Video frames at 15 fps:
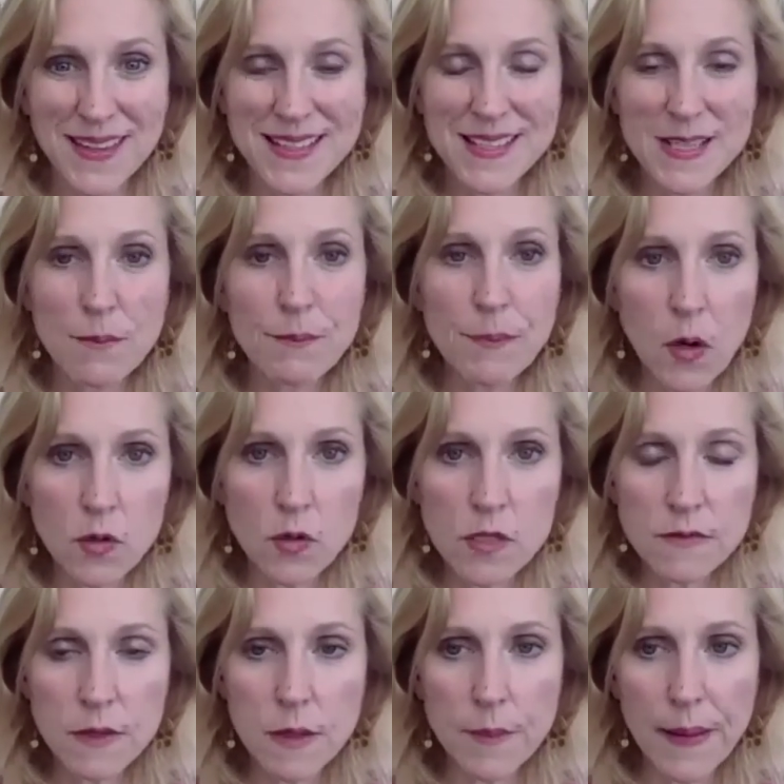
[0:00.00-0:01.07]
some bones
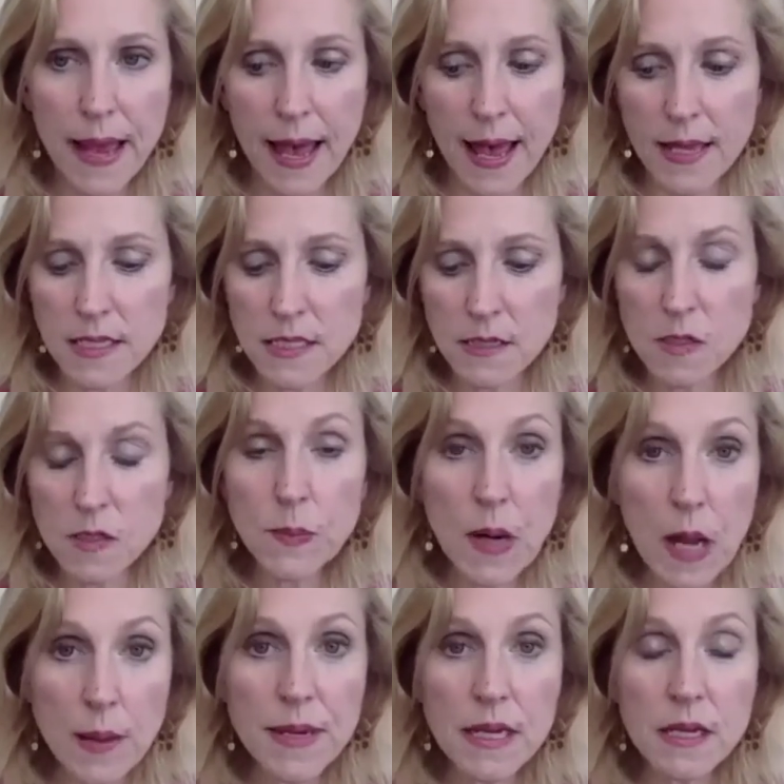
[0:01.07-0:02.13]
from the past is
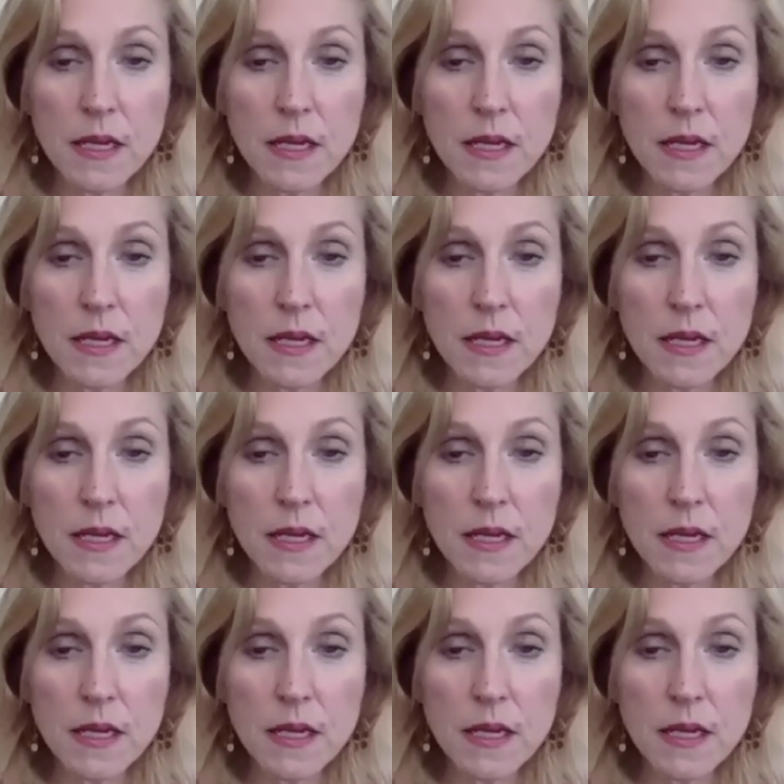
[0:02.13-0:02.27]
probably,